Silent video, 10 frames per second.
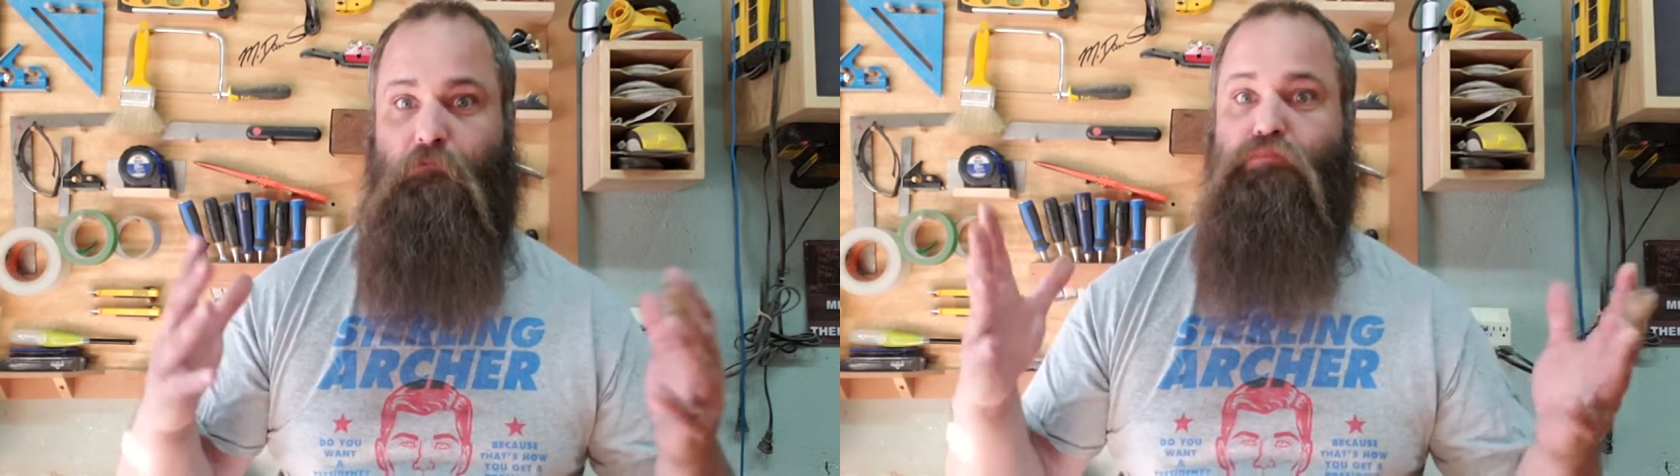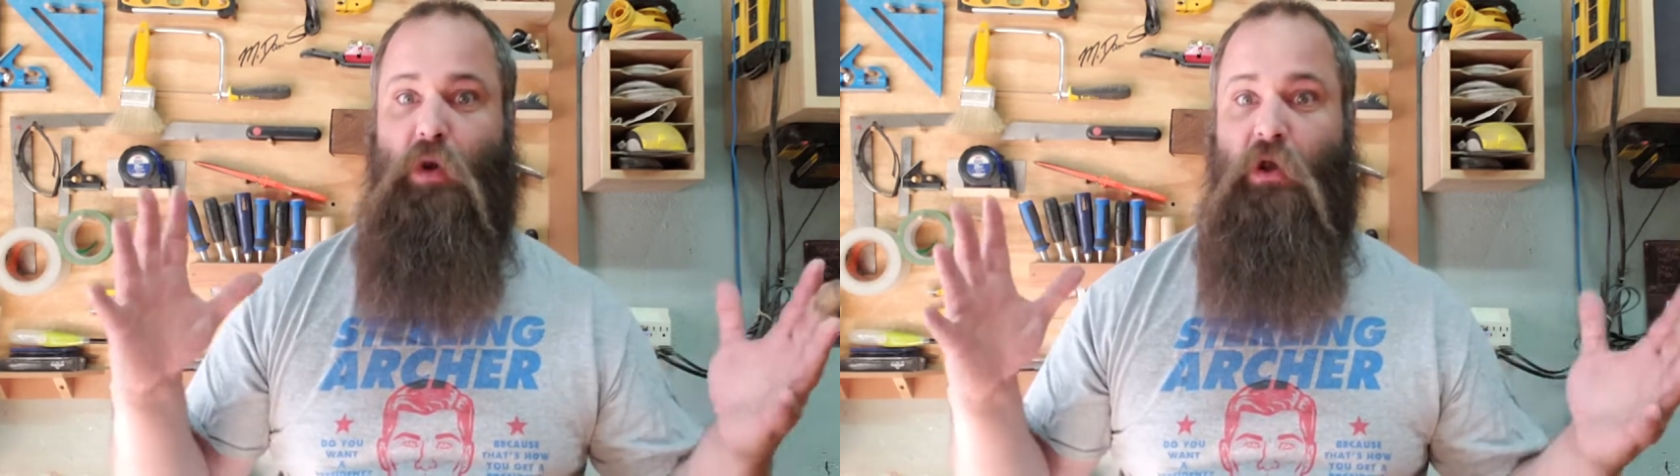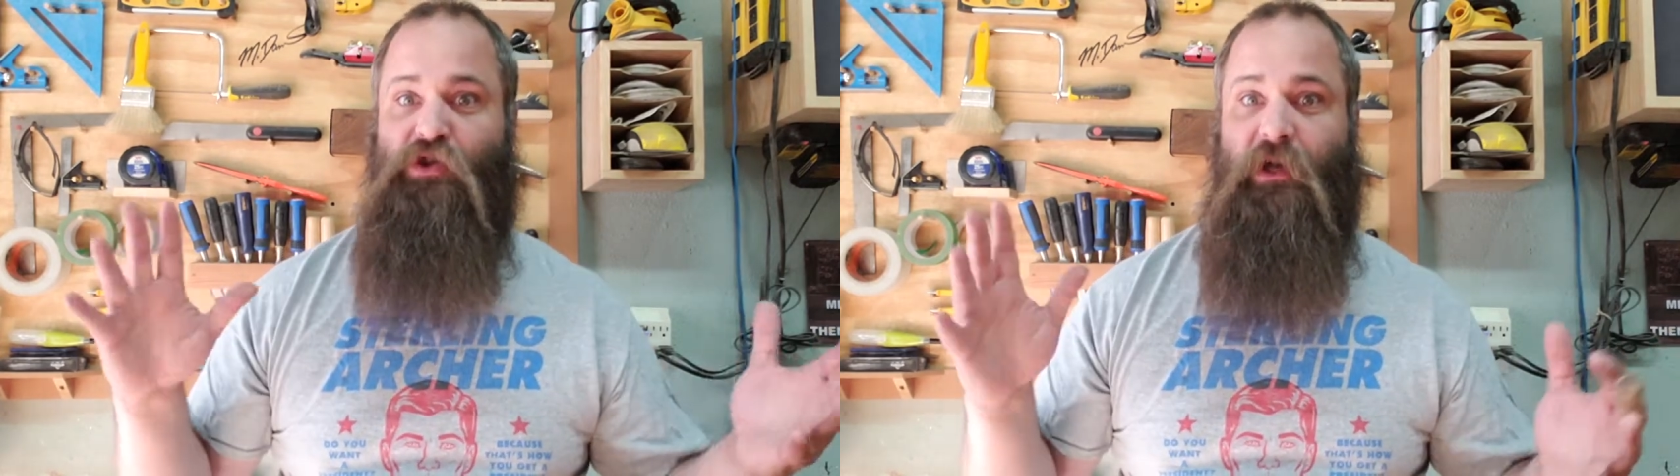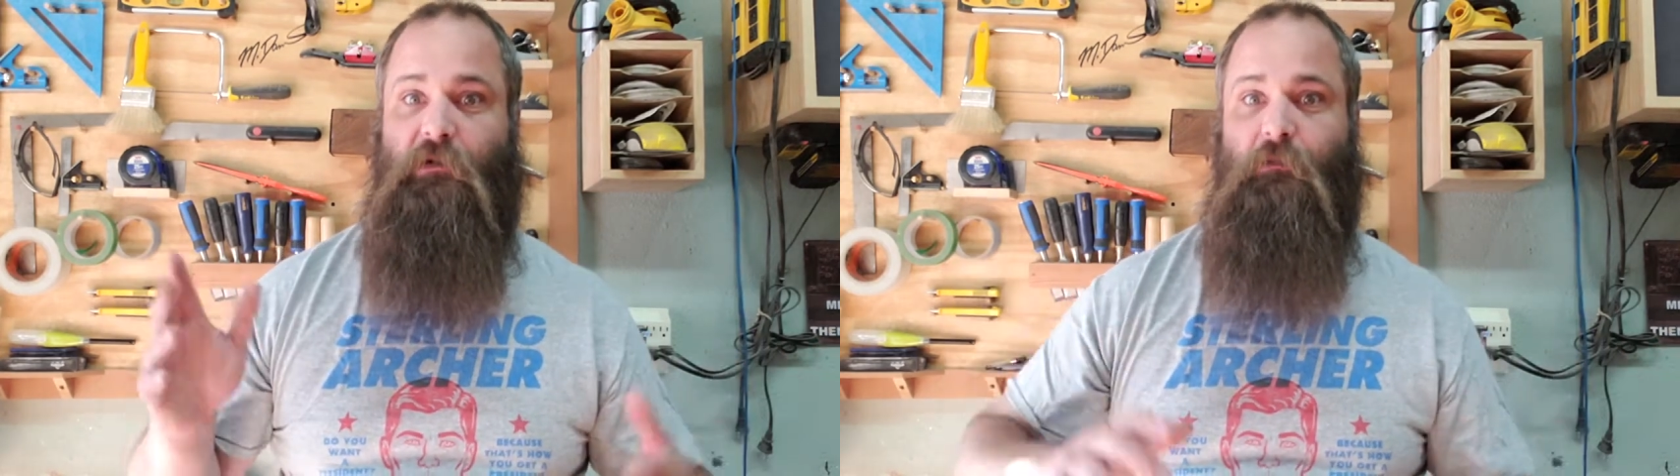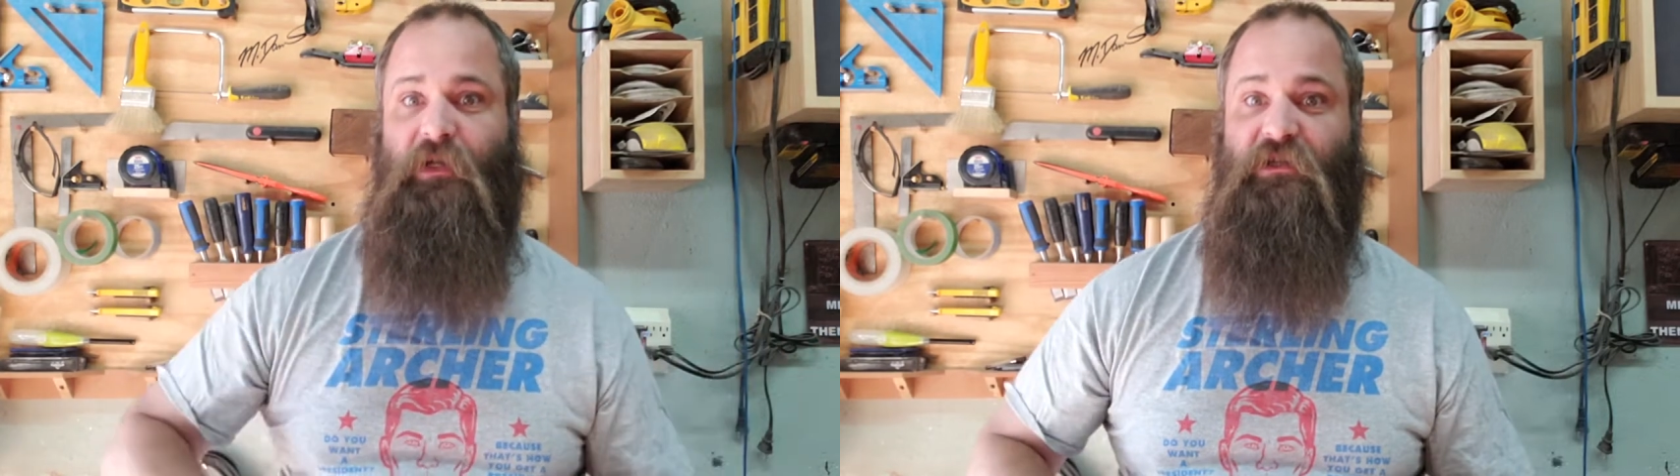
project, a big